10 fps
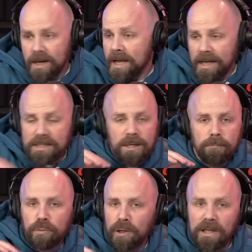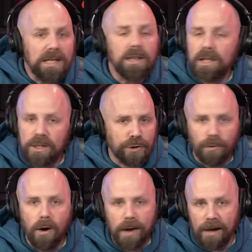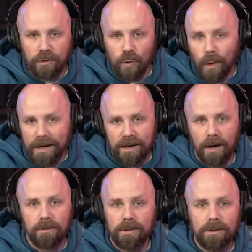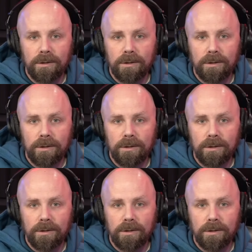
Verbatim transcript: is completely thrown out the window.